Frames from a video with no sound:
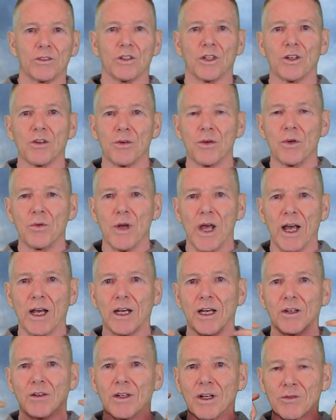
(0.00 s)
It's a crew
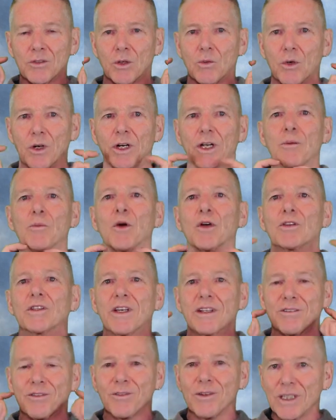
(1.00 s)
neck. I don't have to worry about
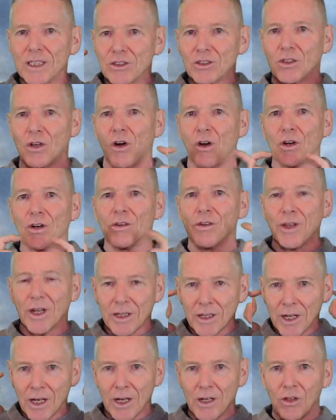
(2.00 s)
that fleece collar
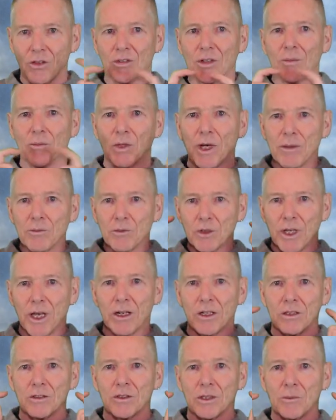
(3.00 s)
that you sometimes
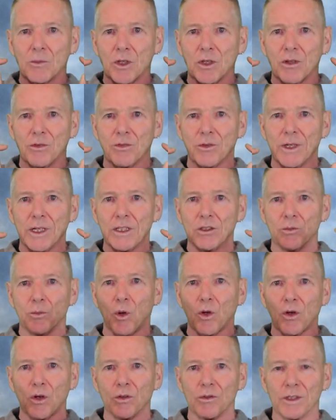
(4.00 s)
get on some of the fleece
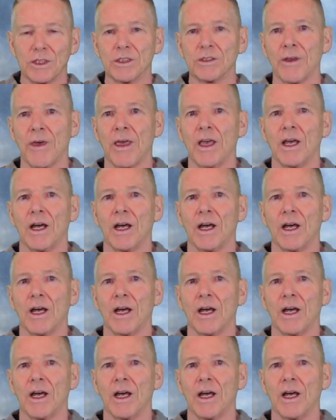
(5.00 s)
pullovers.